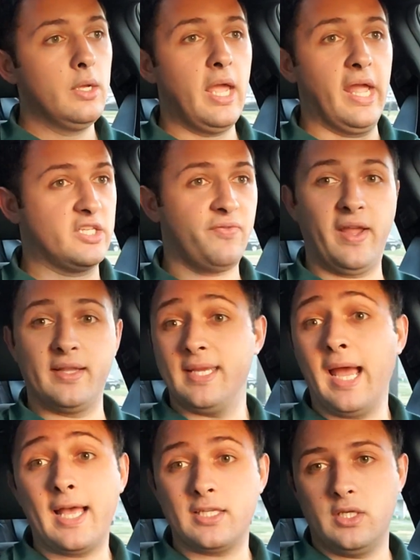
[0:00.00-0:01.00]
It's
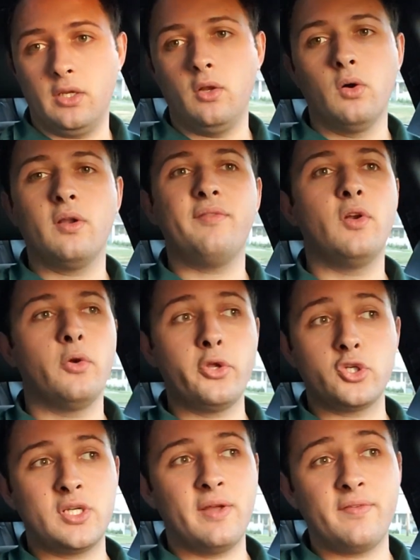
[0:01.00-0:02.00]
fantastic. You don't even know
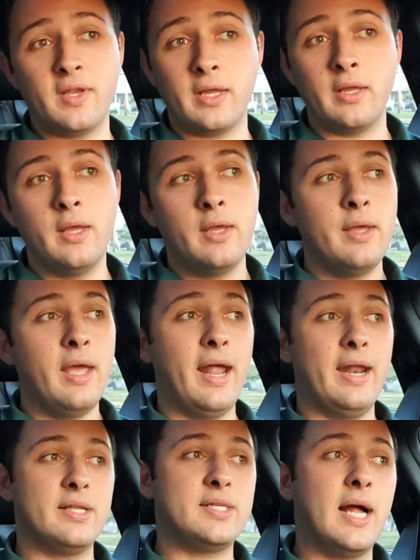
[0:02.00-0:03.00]
you're shifting,
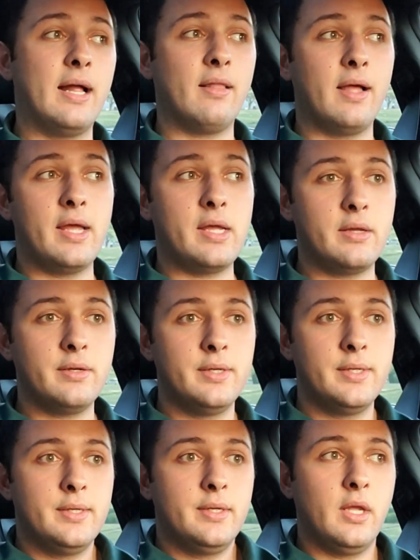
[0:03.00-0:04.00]
and it's not like,
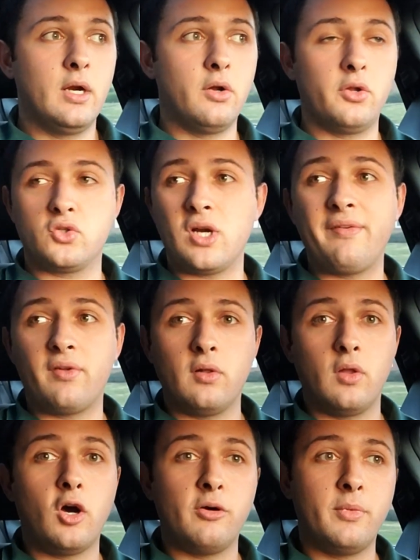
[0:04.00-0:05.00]
you know, you're driving a
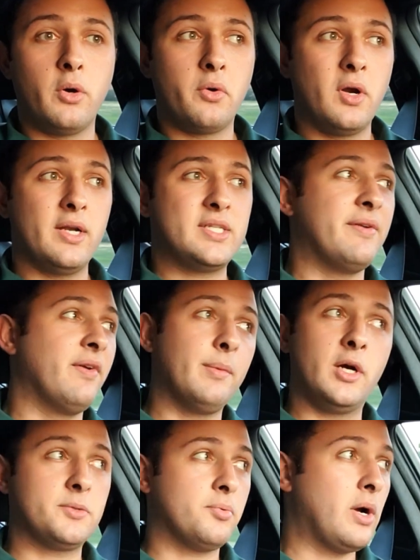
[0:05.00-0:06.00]
lawnmower at 70
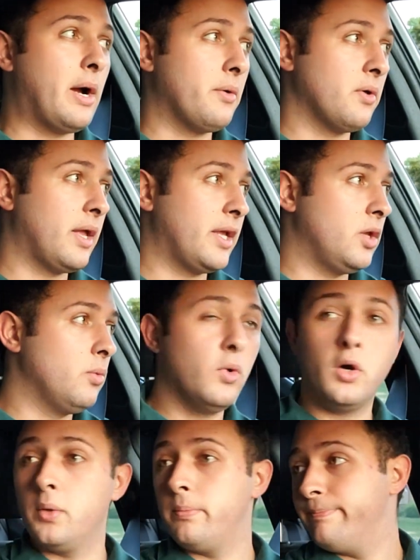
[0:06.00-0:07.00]
miles per hour like you
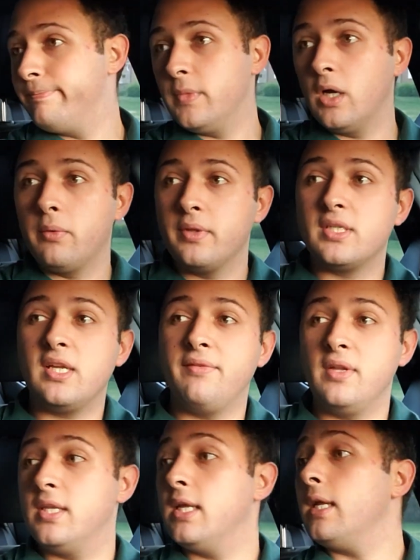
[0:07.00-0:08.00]
would, you know, with a
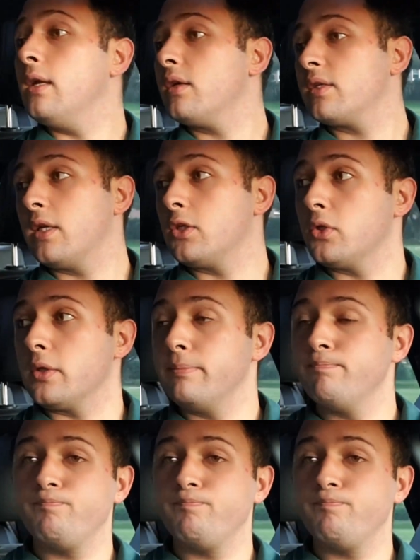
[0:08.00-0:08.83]
CVT essentially.